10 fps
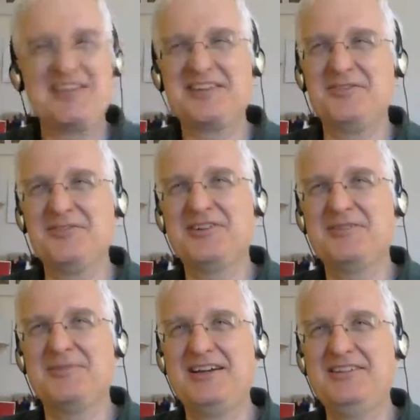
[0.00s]
that I get
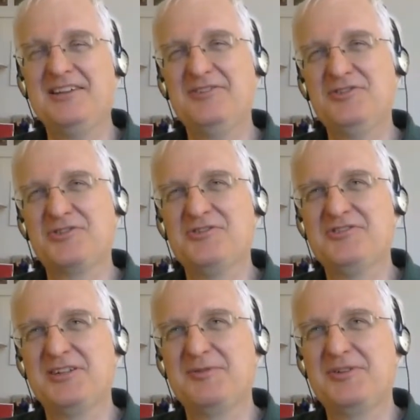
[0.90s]
annoyed by it, that
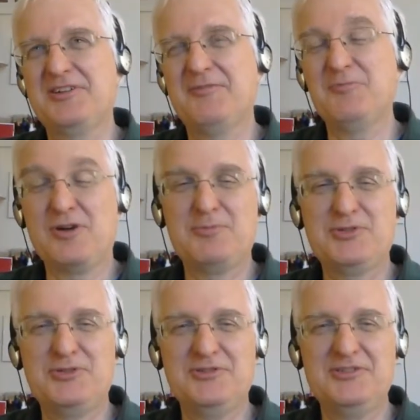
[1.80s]
ensures that I'm going to have more
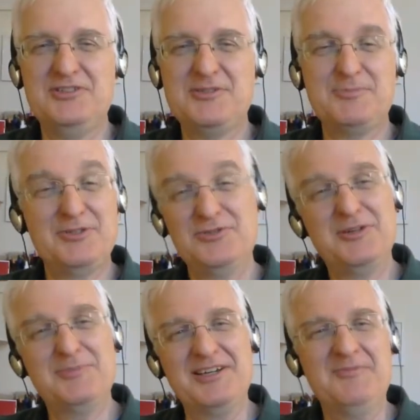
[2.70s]
opportunities to be
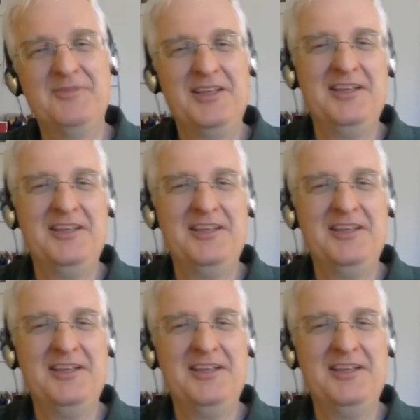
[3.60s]
annoyed by it.